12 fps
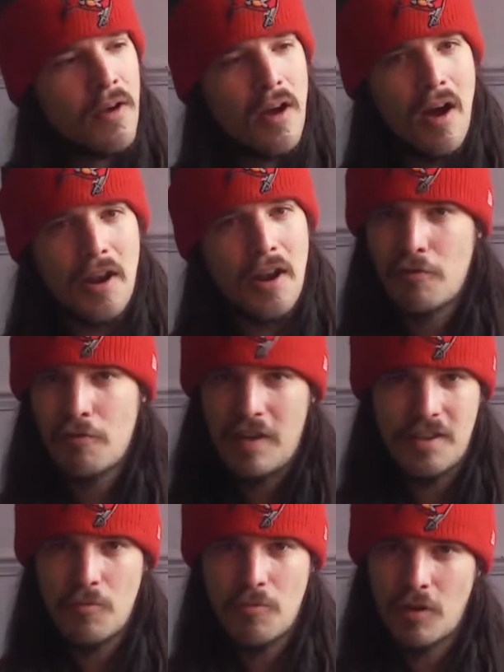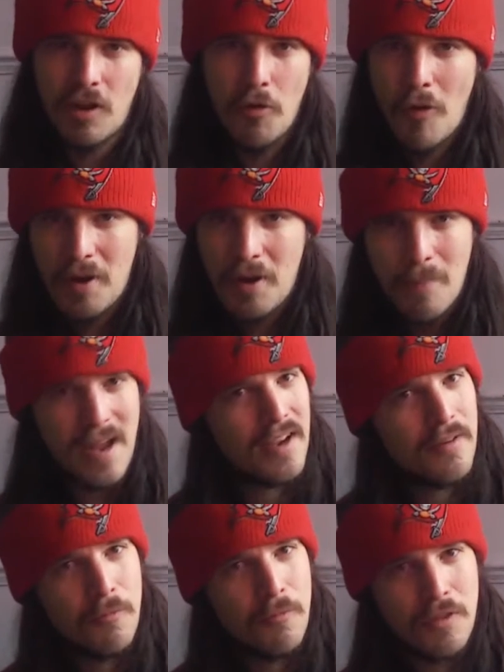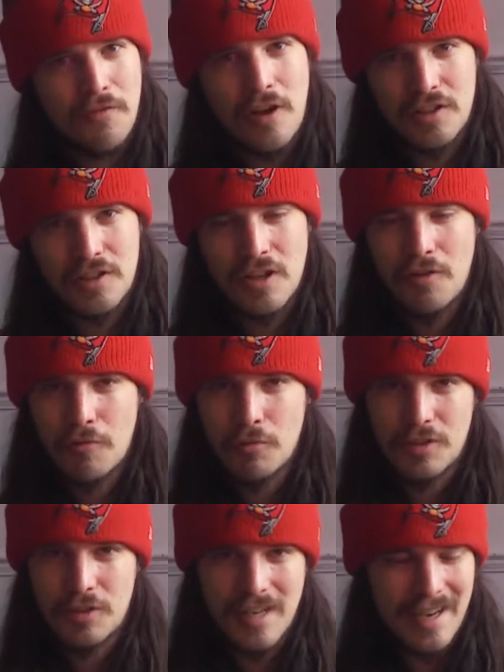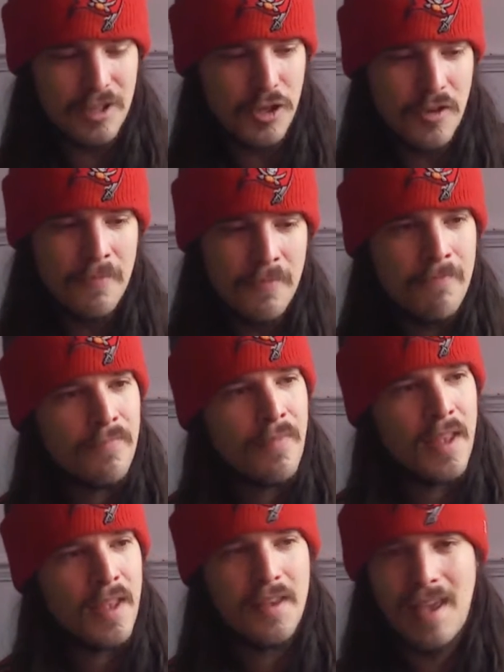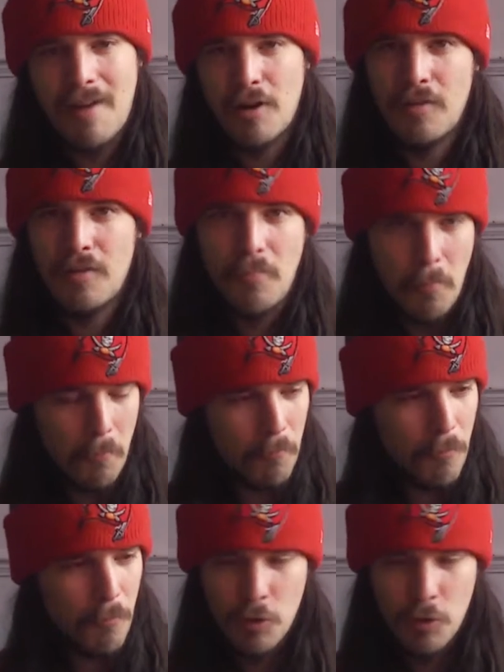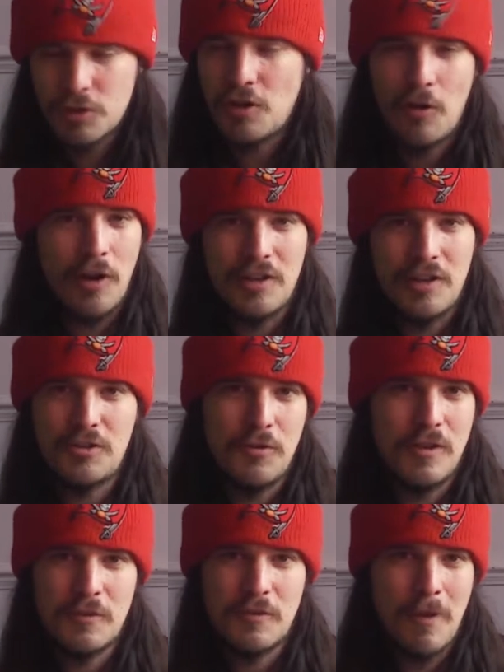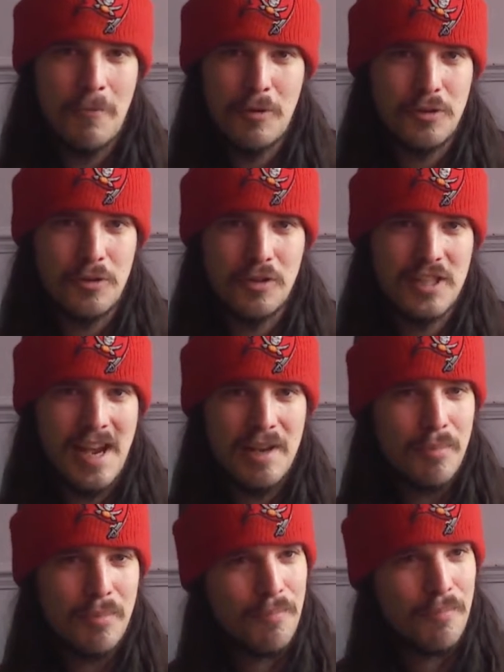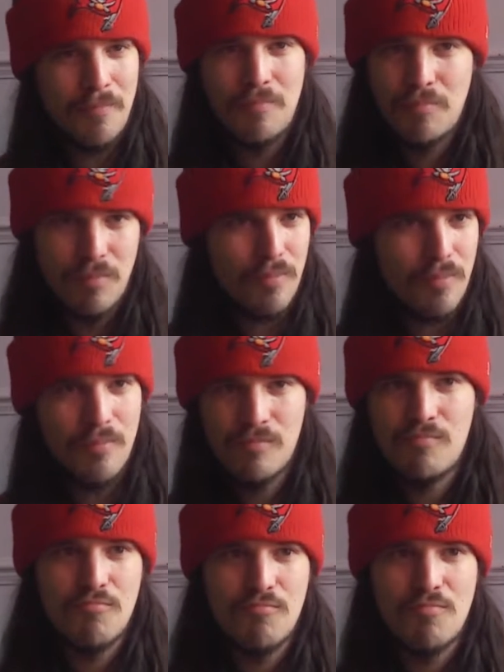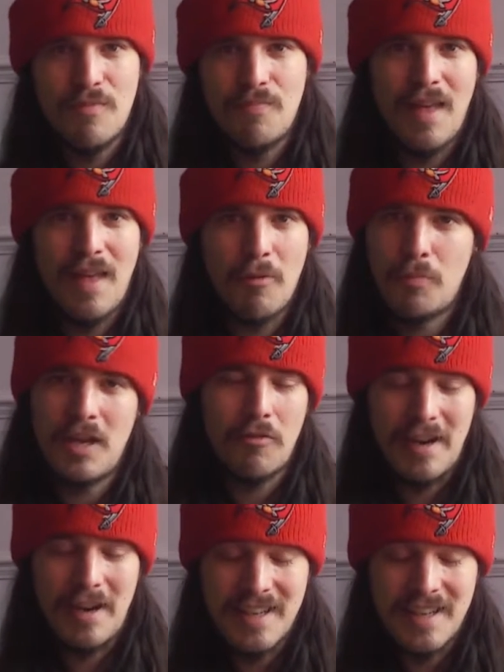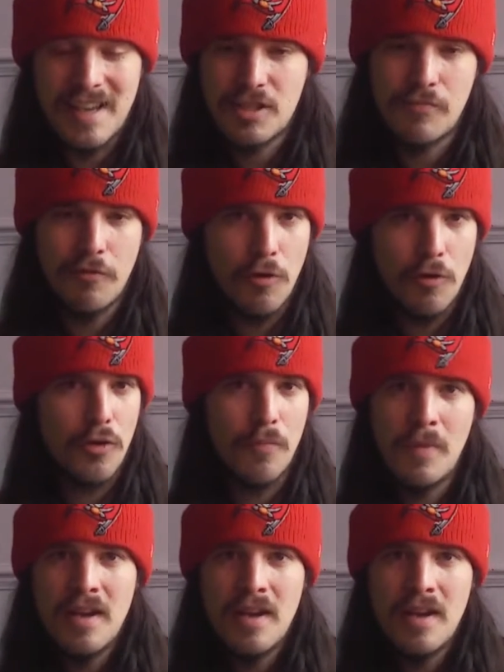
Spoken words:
I don't think you want to go running back with the first overall selection. Garrett looks a lot like Julius Peppers on tape. That would be a great selection for them.